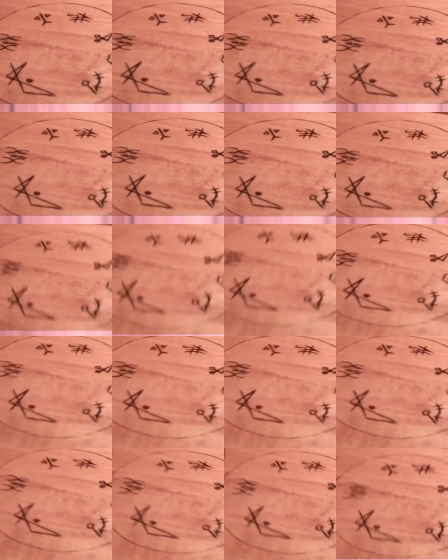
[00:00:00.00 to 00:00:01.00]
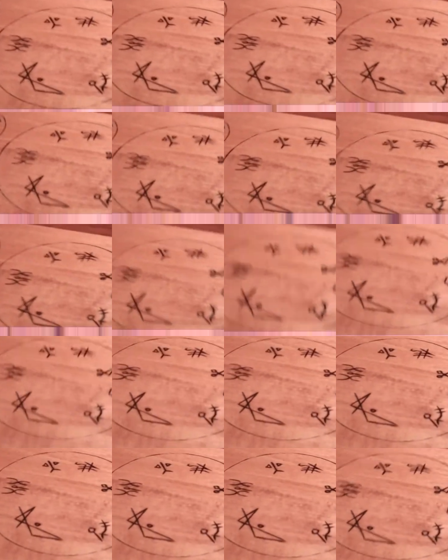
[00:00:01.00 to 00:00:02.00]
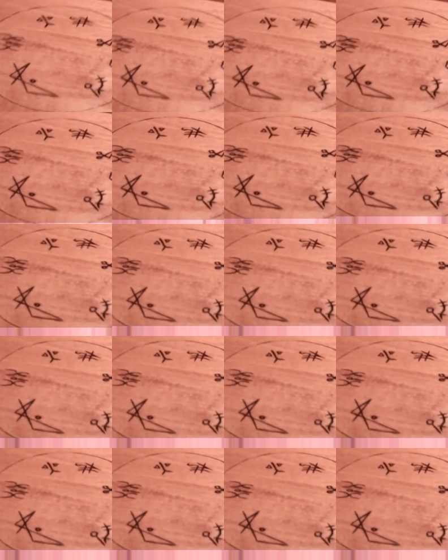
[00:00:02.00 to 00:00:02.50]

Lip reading: But it's perfect for my uses.